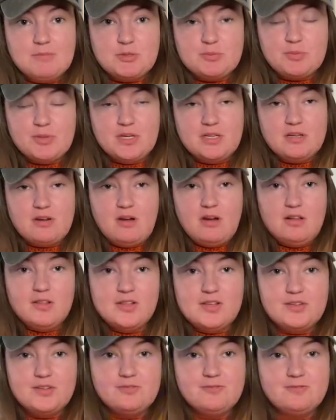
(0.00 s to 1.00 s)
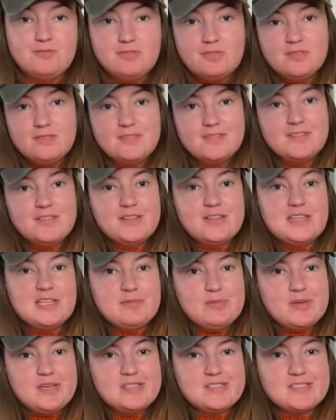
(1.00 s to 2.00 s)
to put all of the
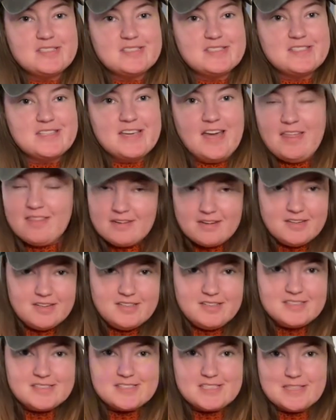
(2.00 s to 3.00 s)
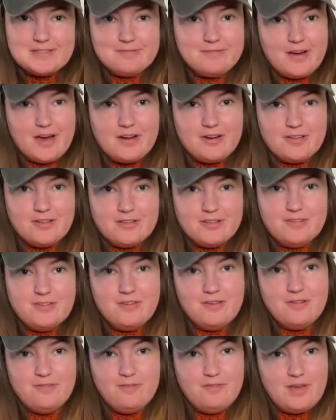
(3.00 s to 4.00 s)
pieces together and see the final
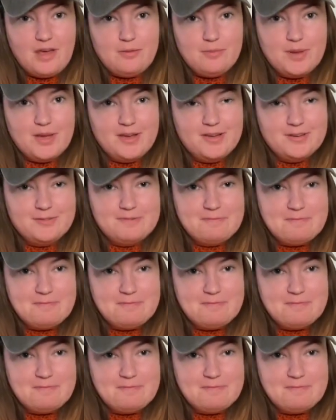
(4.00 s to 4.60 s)
Velma.